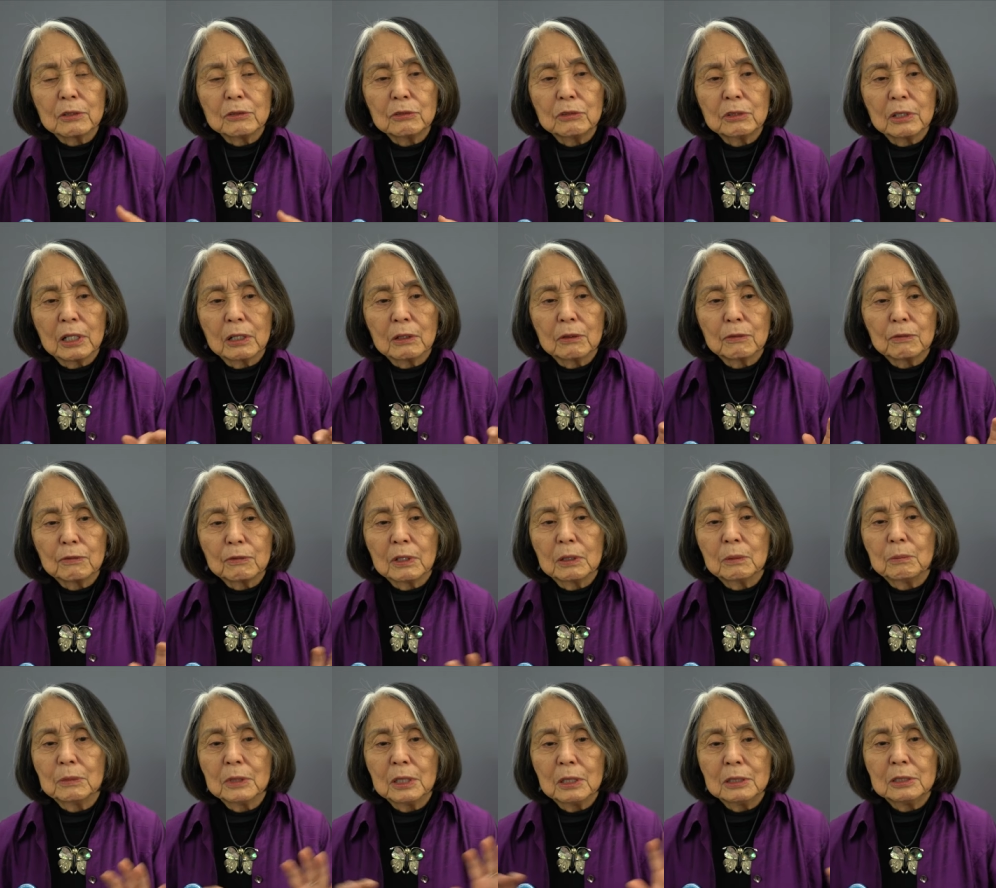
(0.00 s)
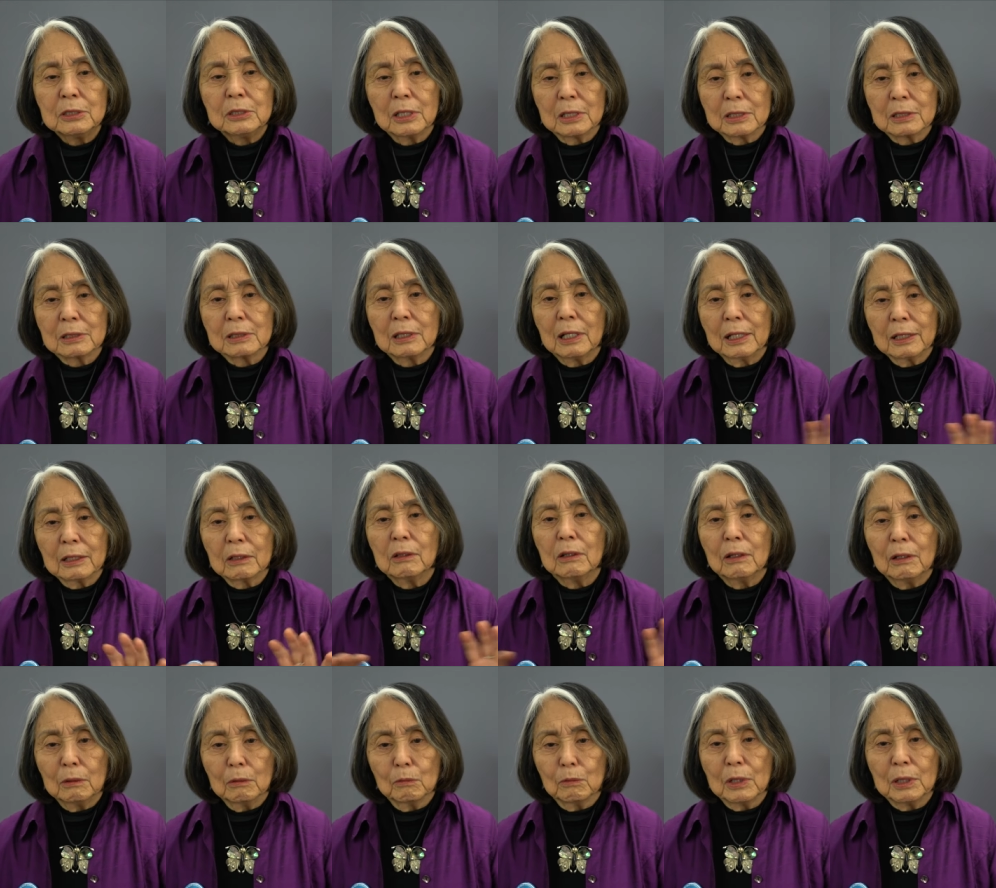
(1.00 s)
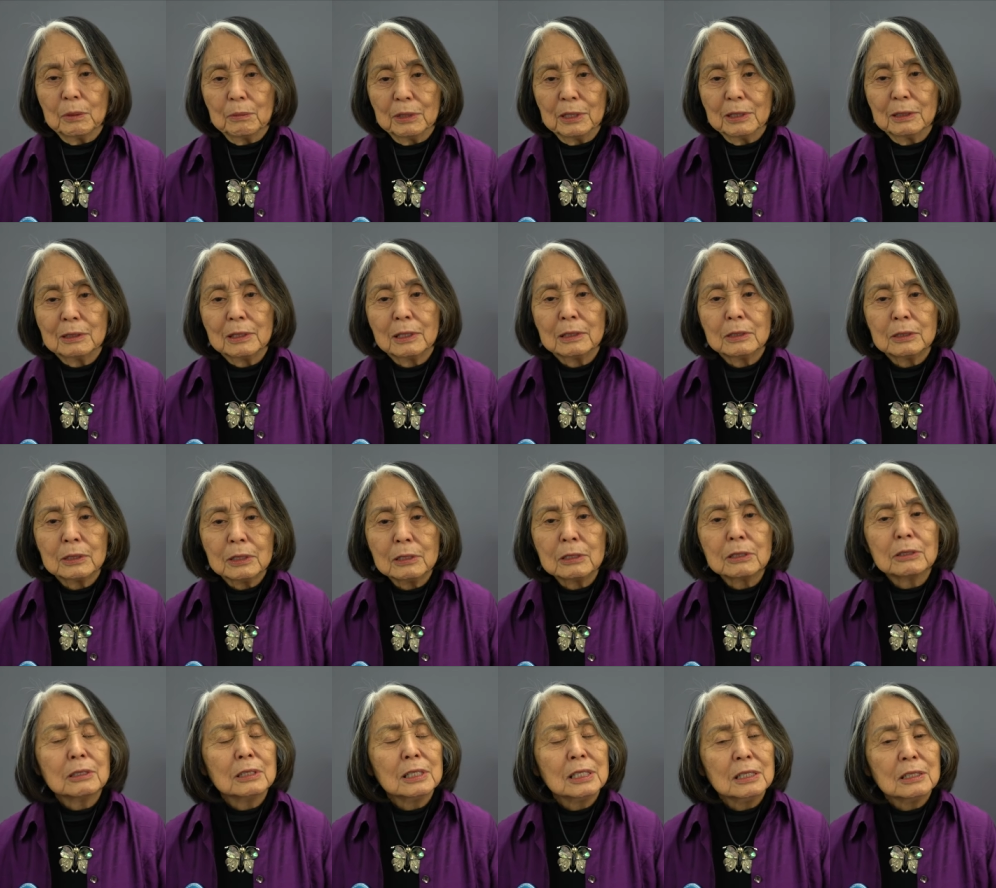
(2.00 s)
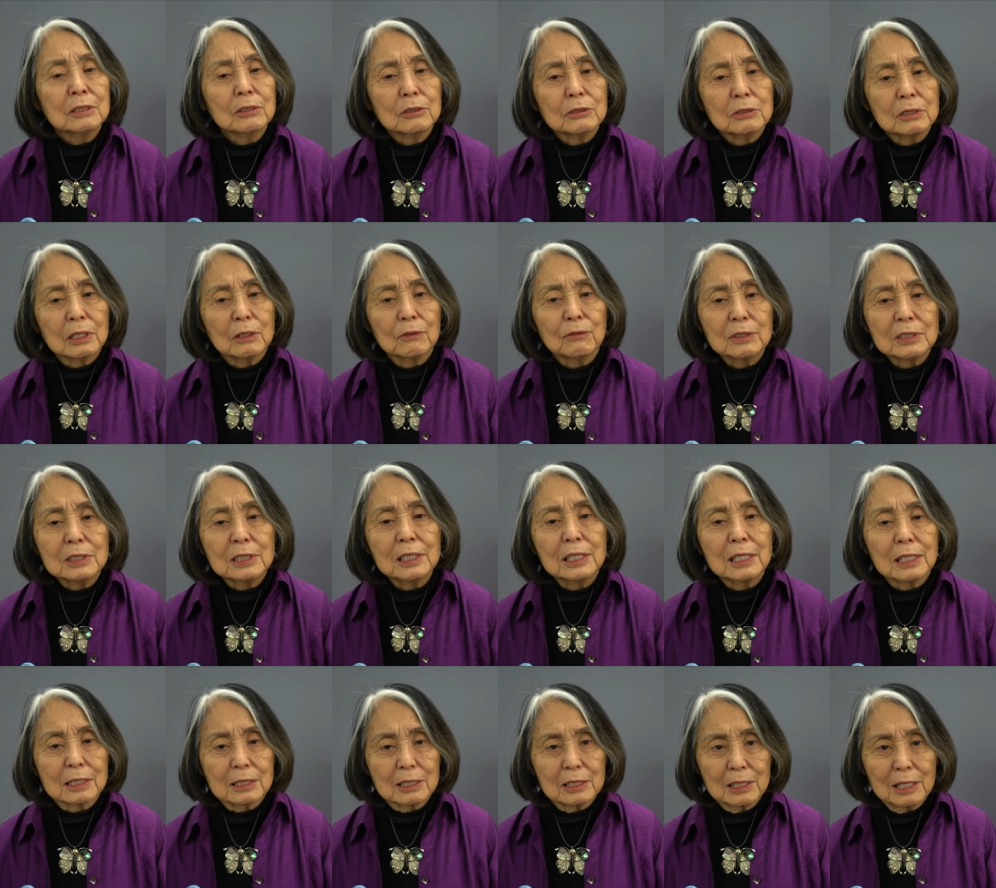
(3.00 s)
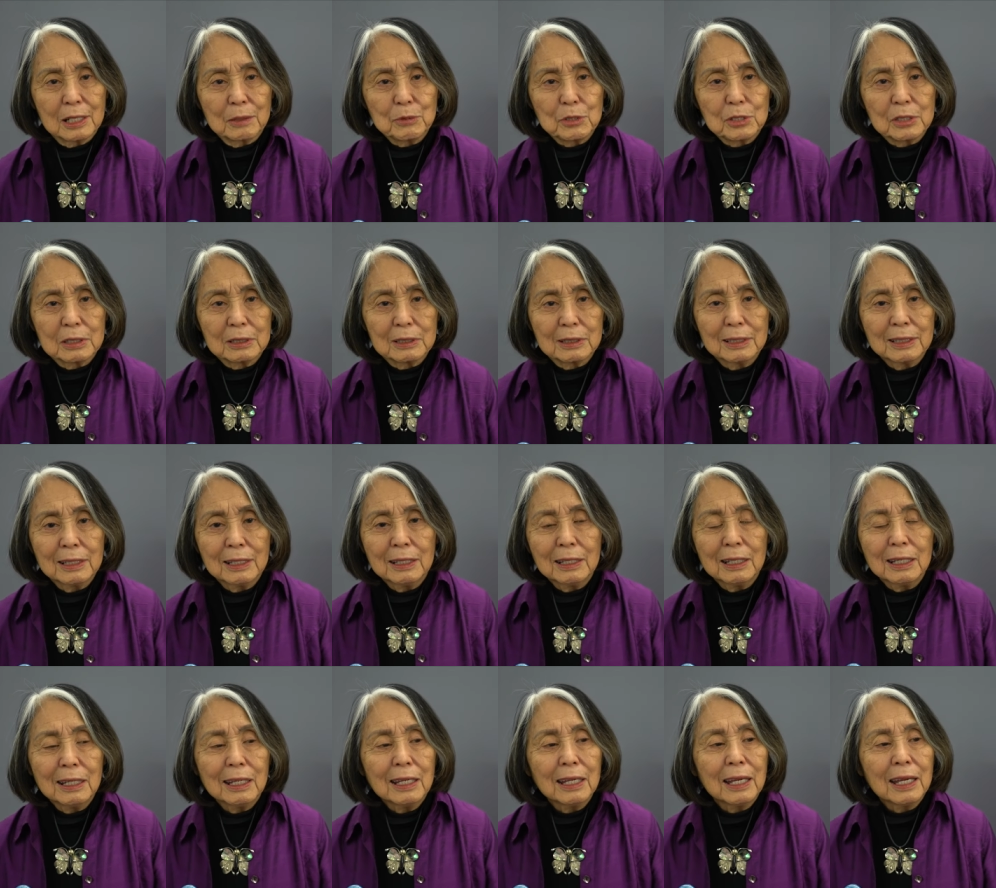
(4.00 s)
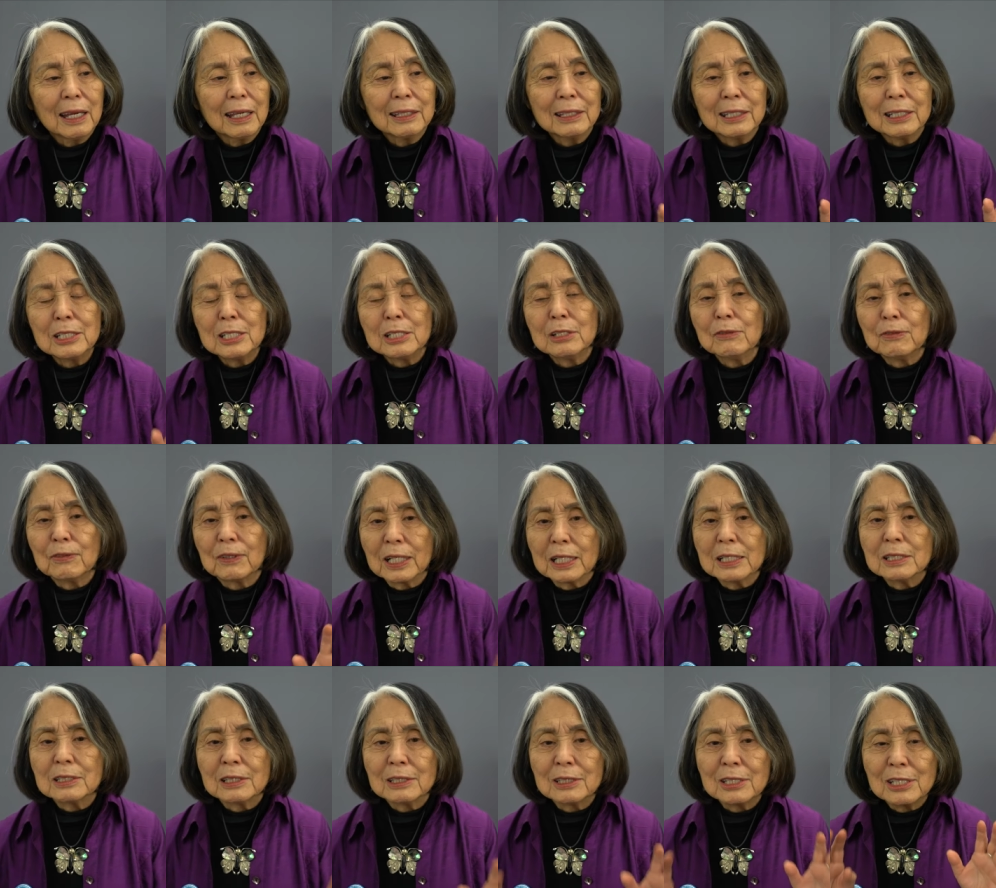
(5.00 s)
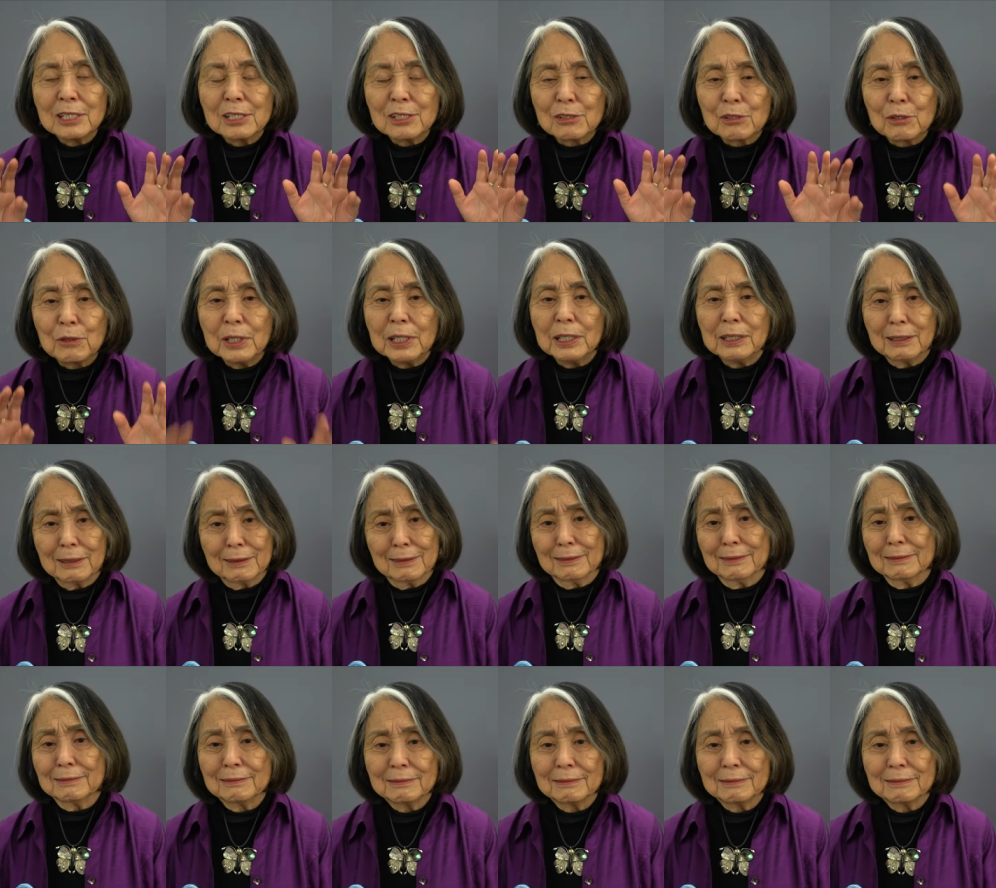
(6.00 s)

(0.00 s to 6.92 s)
herself from just like all women. She sees herself as the exception. And then she finds that she's treated.